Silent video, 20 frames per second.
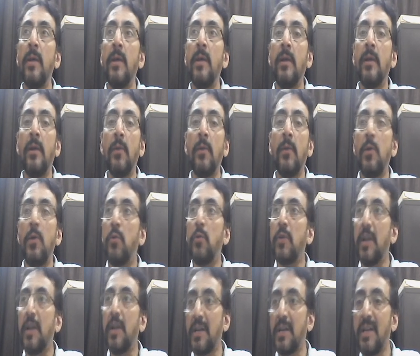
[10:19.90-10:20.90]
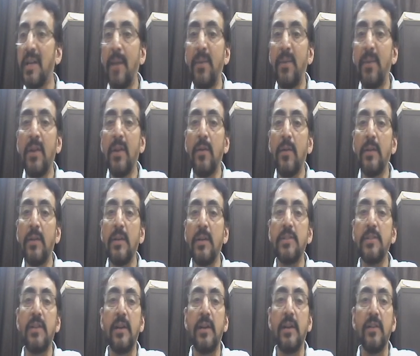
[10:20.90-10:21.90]
Now you have to correct the Apanavata
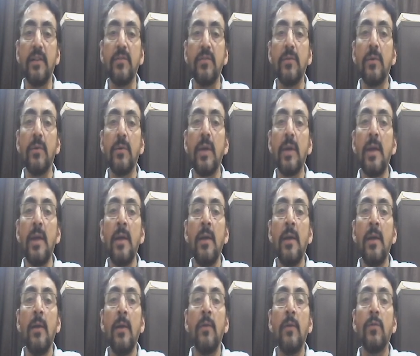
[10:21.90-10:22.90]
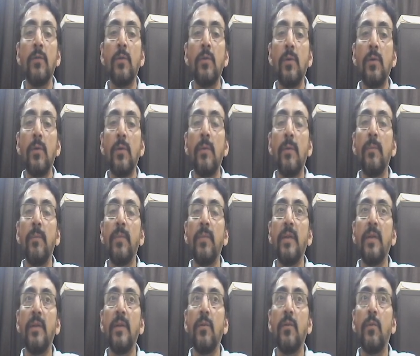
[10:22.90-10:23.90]
status. Okay. So
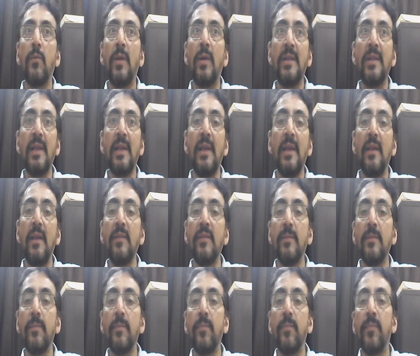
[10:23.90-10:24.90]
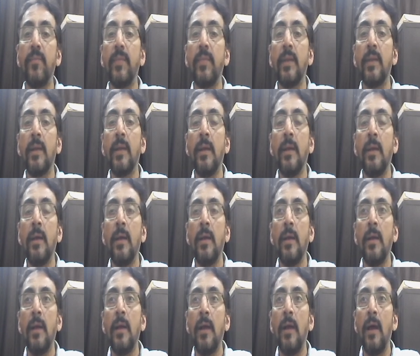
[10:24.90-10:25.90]
one thing is
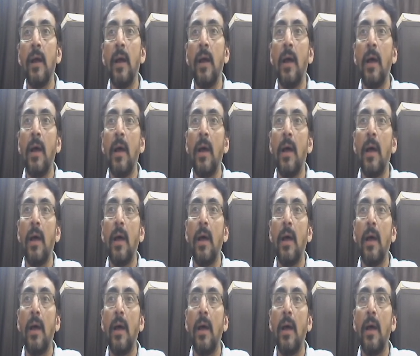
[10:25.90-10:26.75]
Ushna